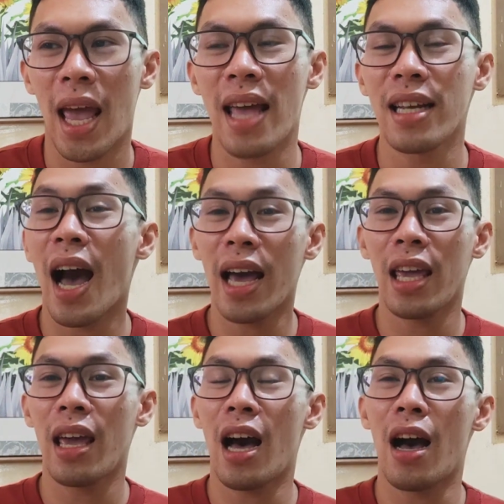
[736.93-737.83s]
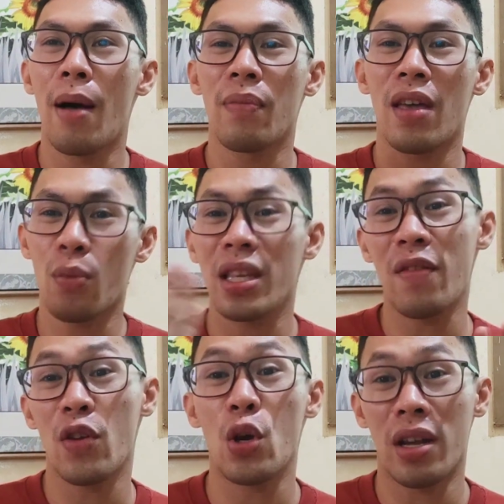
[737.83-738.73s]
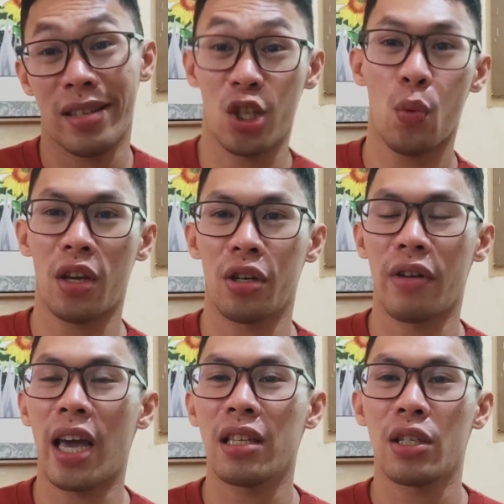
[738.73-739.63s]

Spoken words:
and and we'll give you a situation, right?